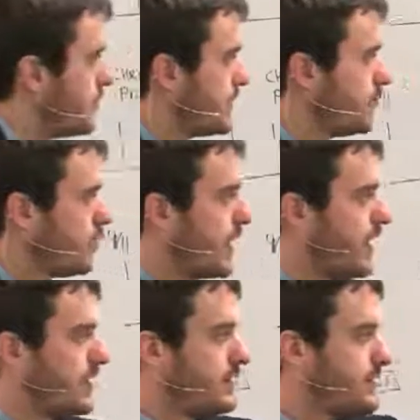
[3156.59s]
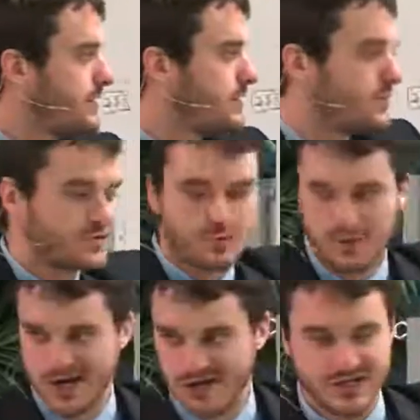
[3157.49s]
point where the close of
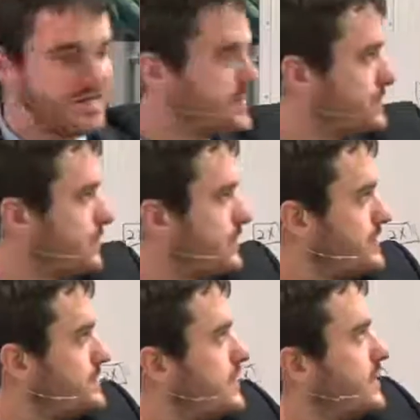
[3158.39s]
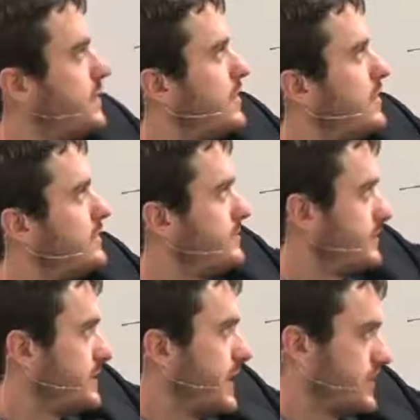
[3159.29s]
probation is, or the Sunday law,
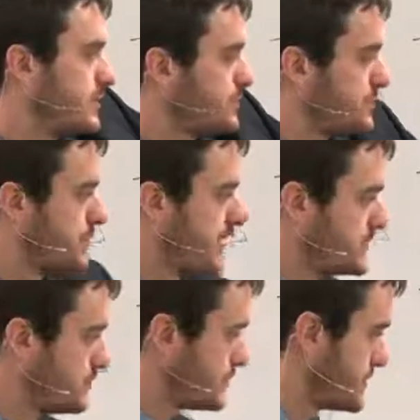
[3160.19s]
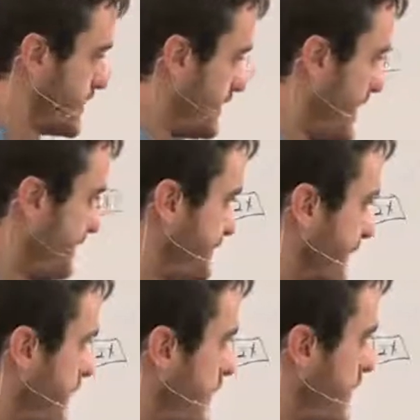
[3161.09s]
the close of probation, we'll just say that.
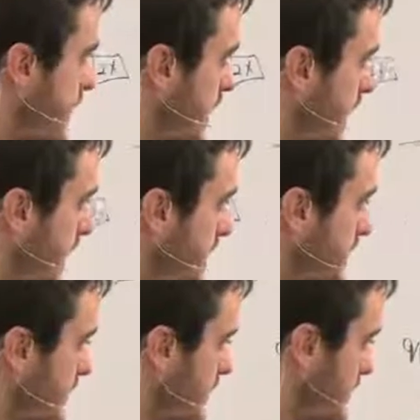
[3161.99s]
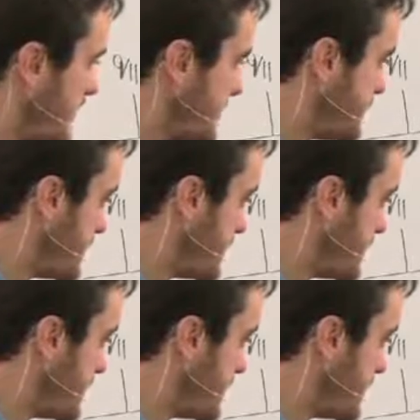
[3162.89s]
And this